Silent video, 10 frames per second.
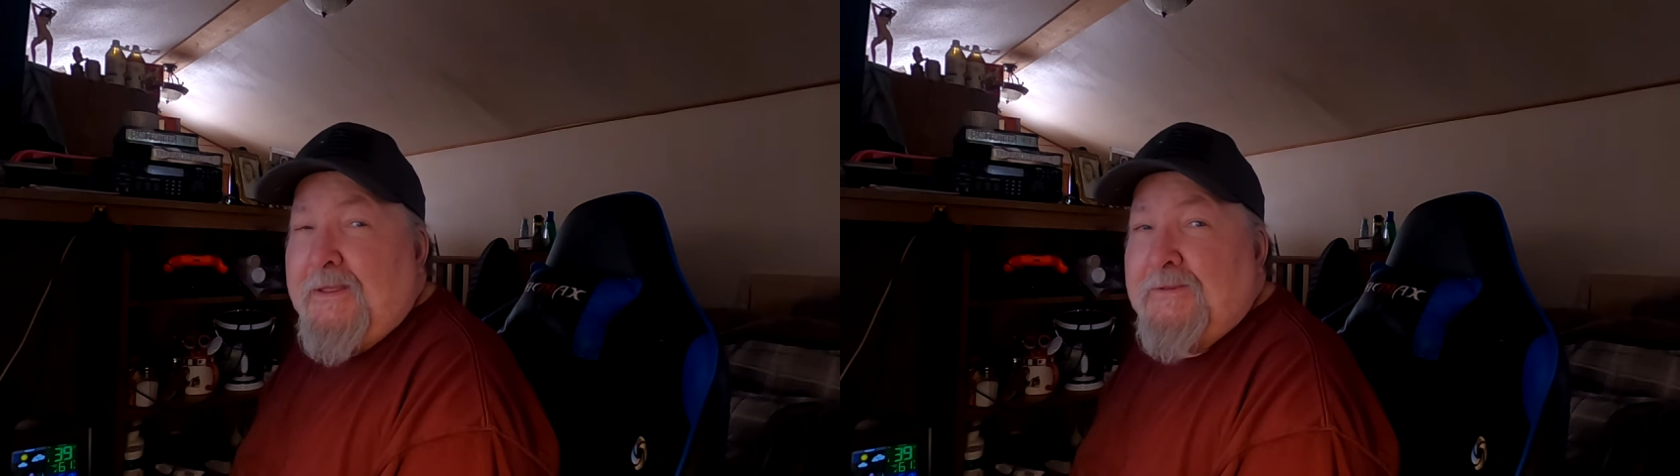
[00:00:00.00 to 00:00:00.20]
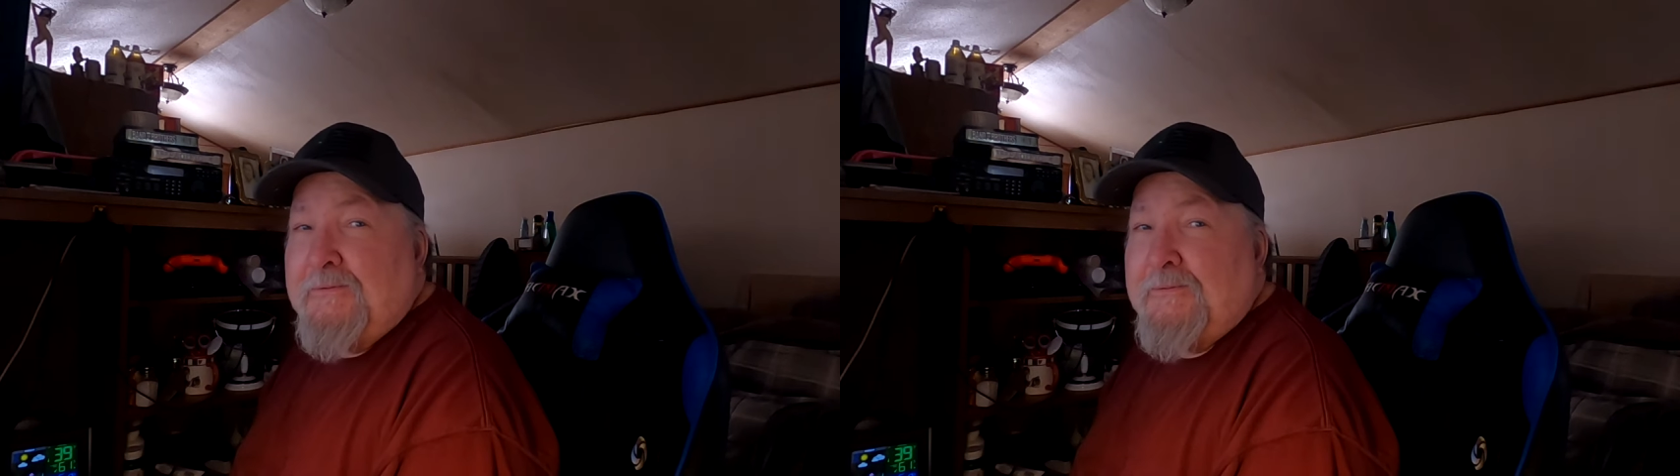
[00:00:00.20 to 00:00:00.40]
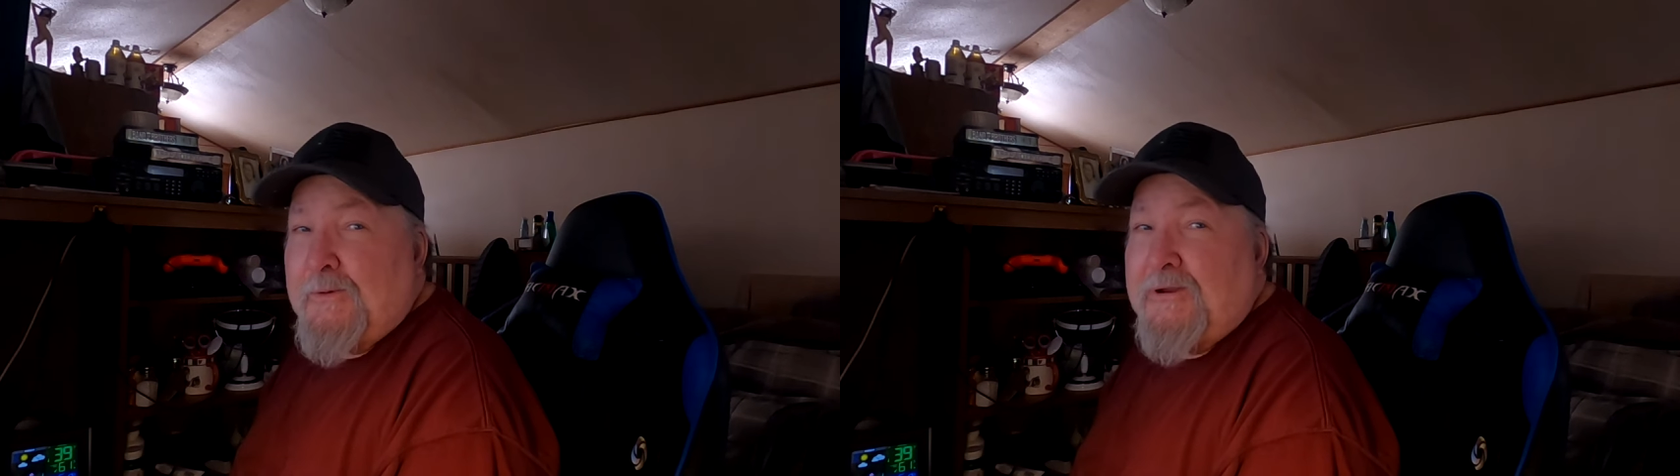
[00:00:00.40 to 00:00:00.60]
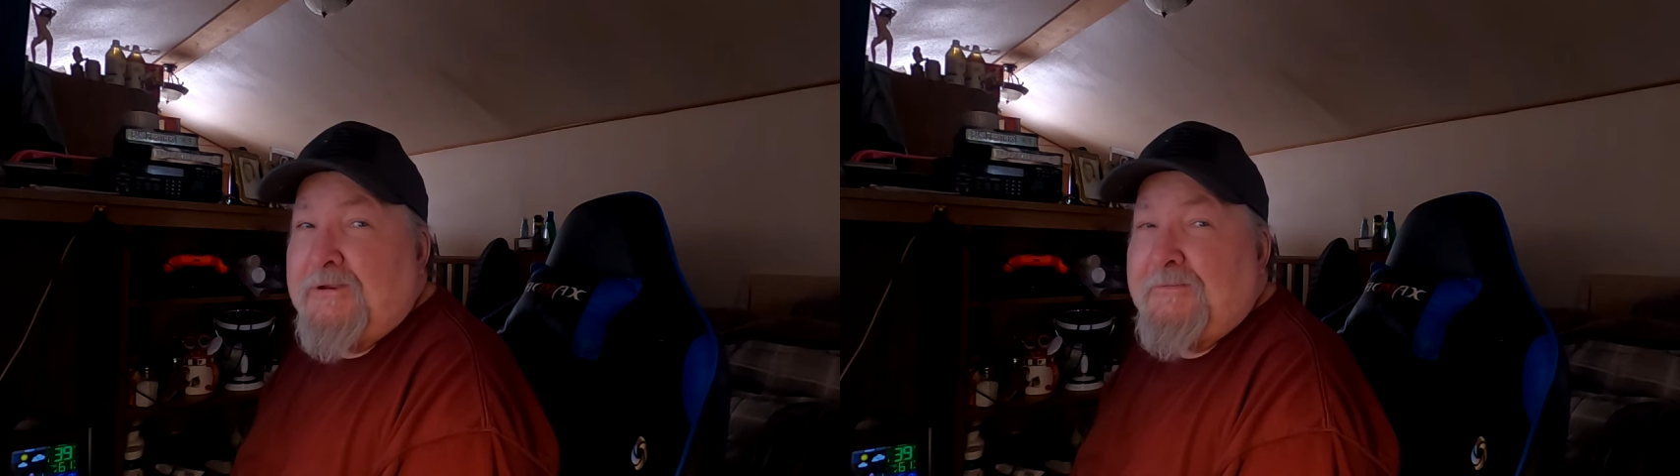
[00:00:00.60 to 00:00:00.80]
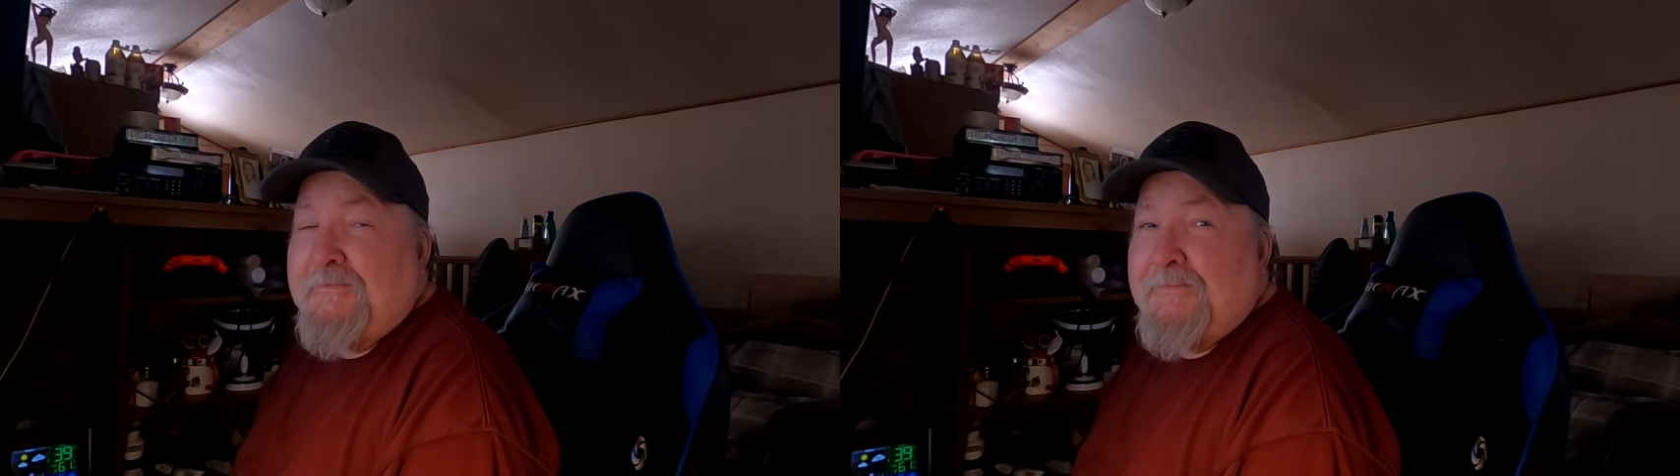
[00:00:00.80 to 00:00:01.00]
And they're
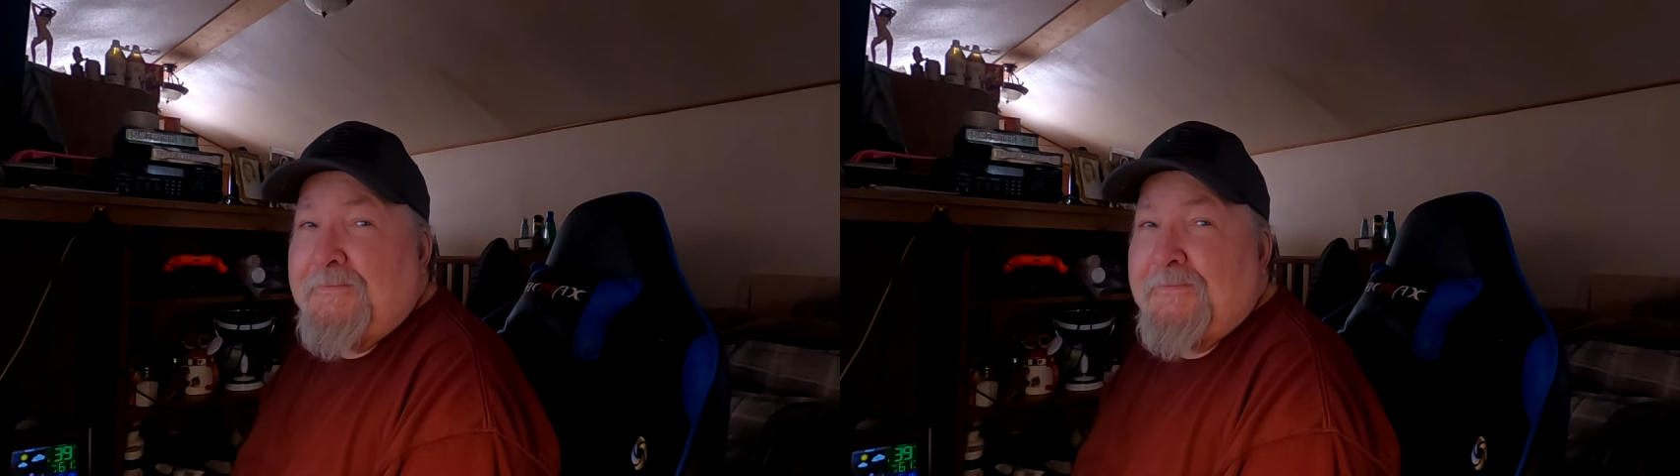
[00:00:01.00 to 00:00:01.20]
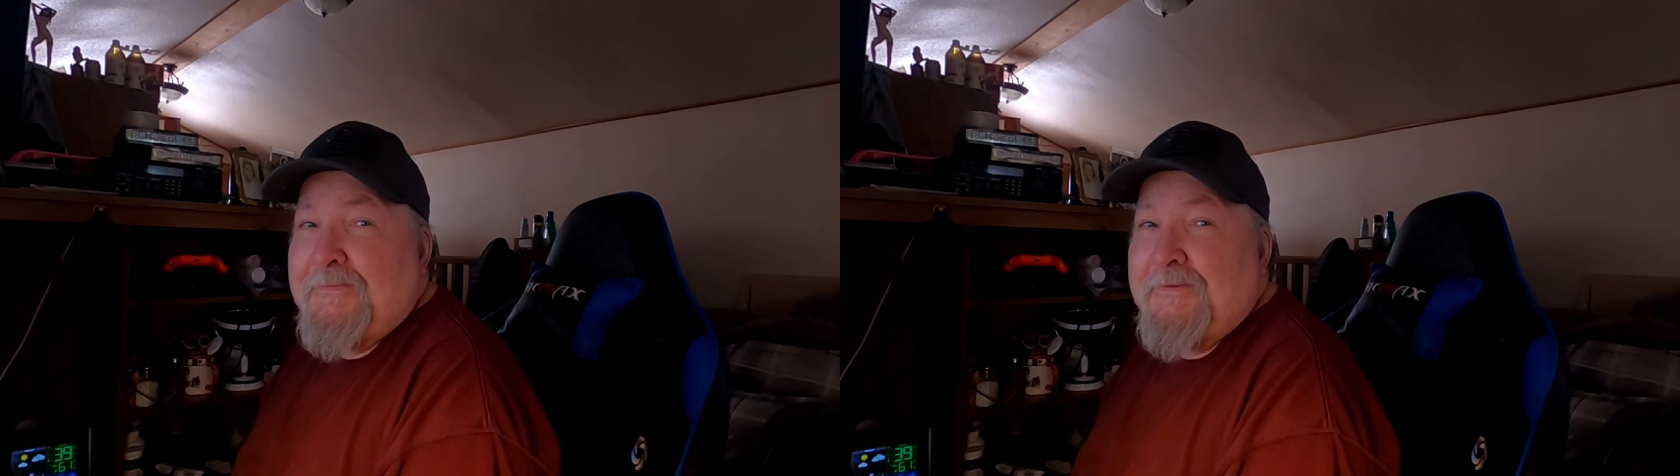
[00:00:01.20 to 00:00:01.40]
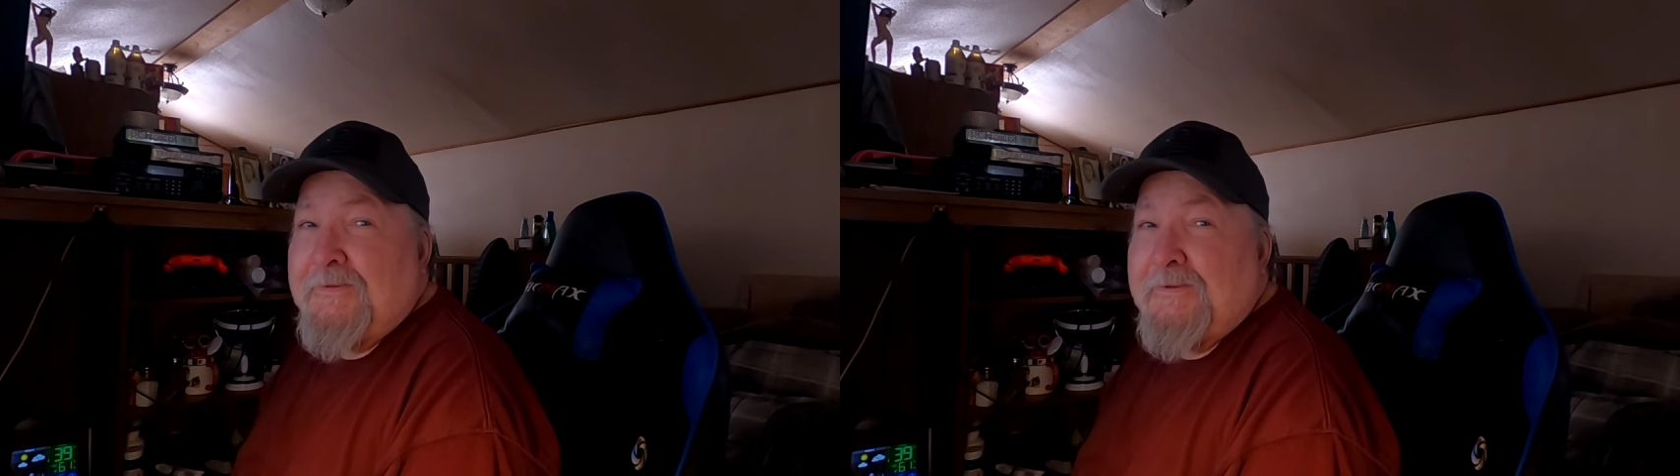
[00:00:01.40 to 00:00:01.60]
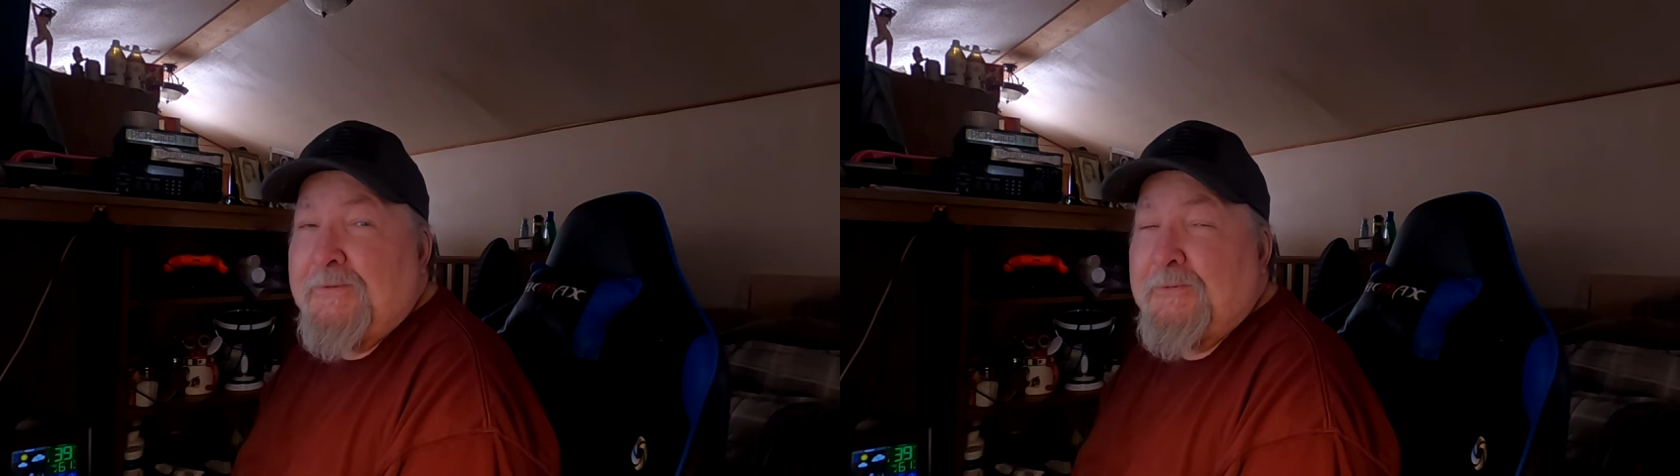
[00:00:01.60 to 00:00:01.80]
free. The